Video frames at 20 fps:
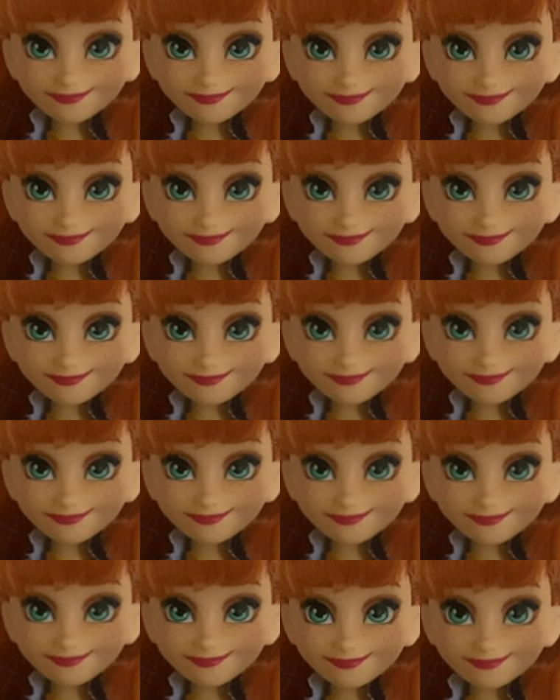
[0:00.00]

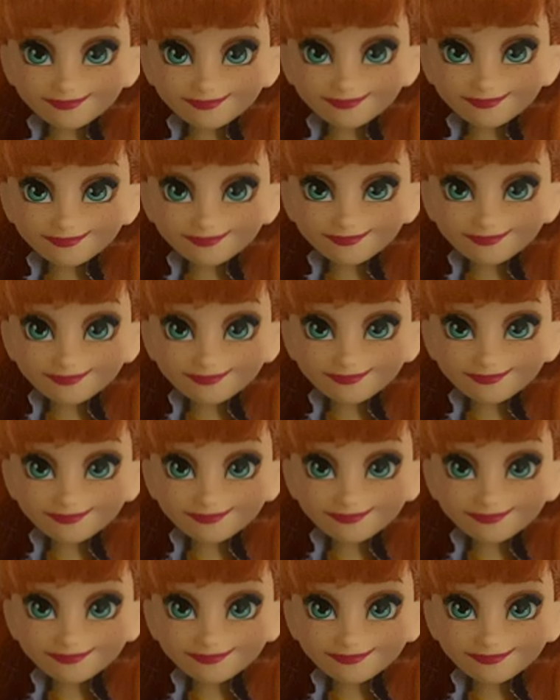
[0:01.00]

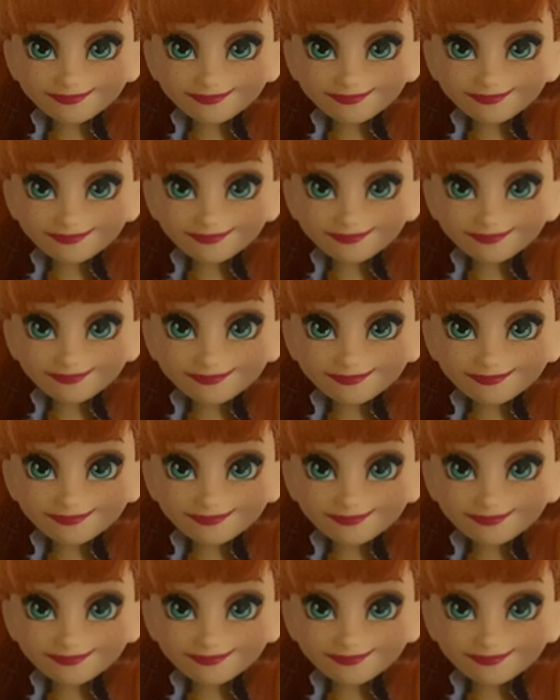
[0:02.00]

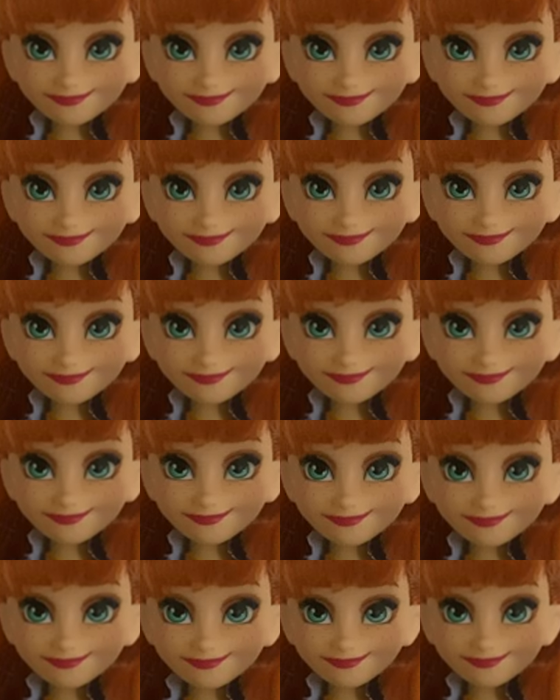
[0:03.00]

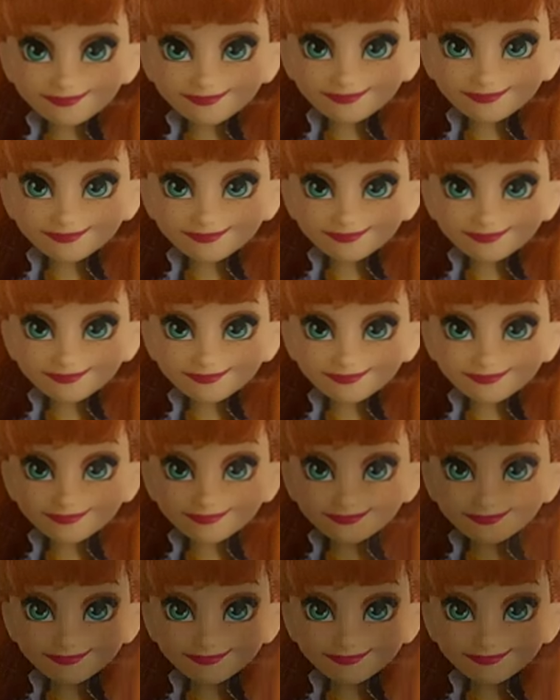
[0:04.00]
[no speech]